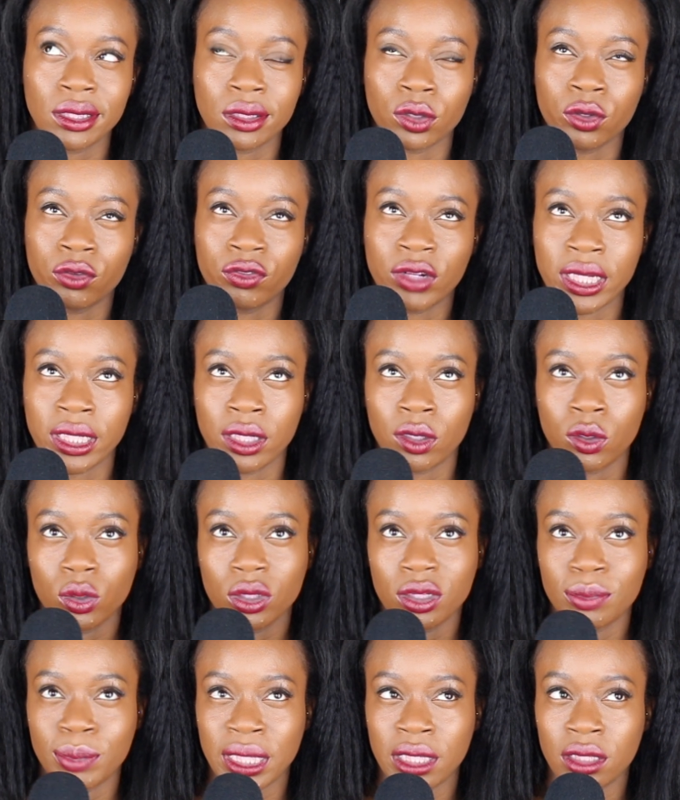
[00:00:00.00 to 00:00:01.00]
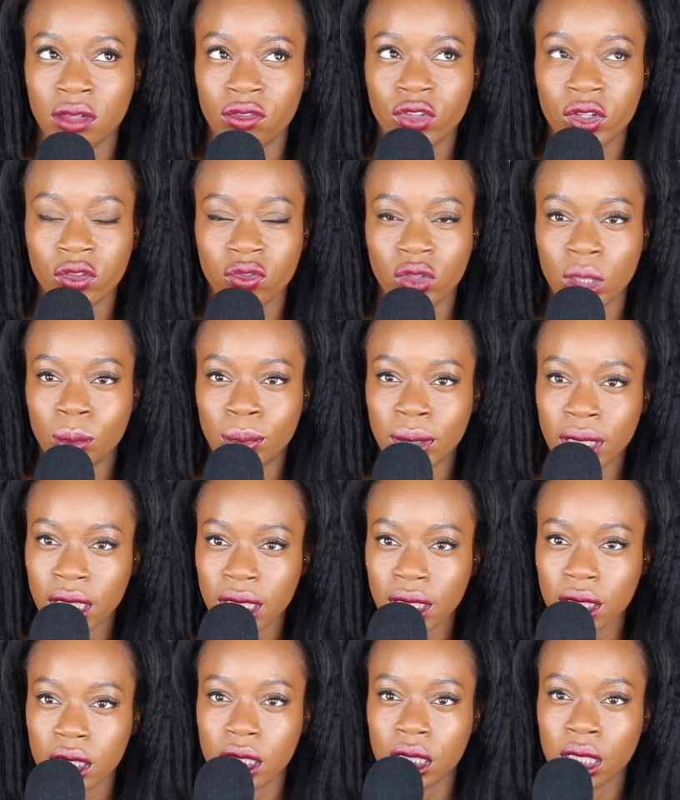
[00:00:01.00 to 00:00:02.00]
So if I don't spend
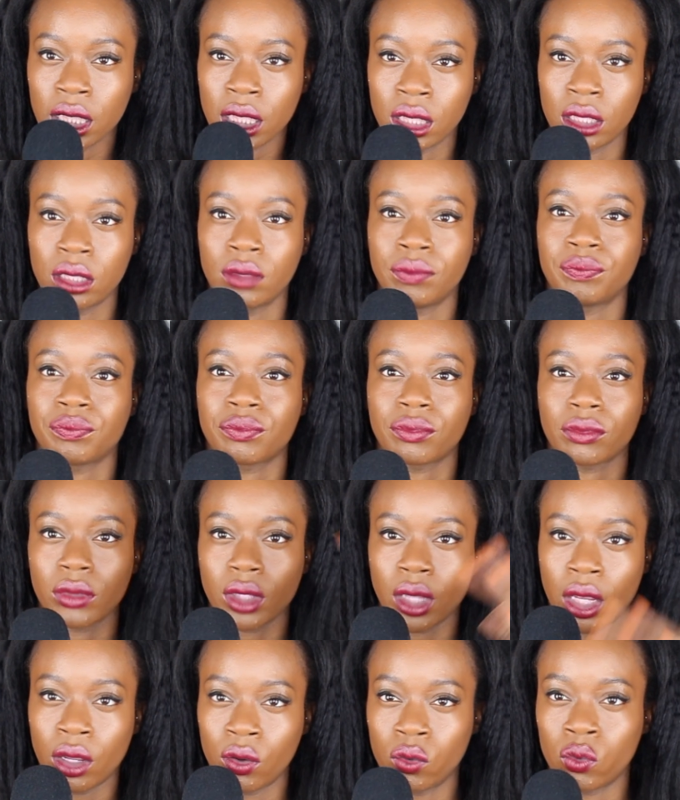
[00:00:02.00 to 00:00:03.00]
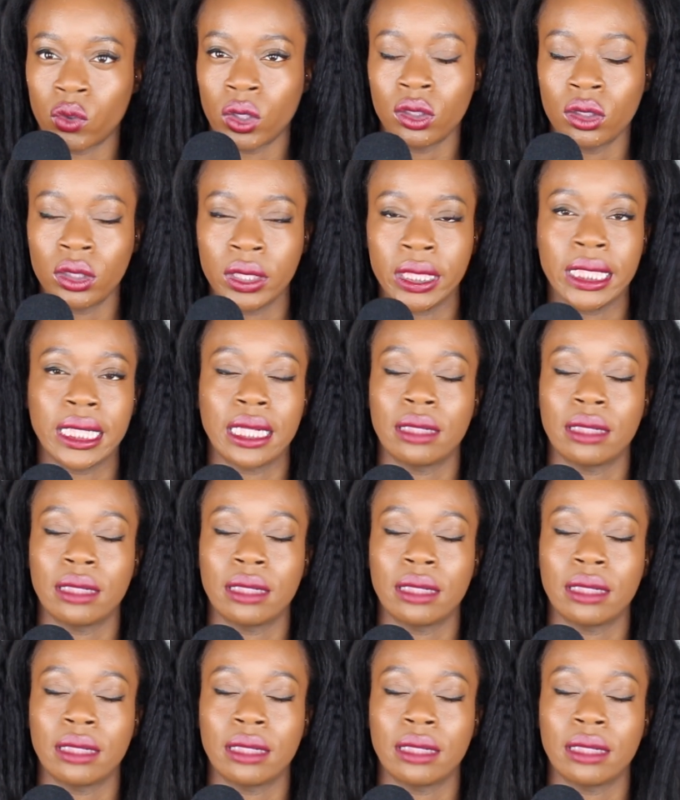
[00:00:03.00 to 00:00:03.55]
$50, then I'll roll it.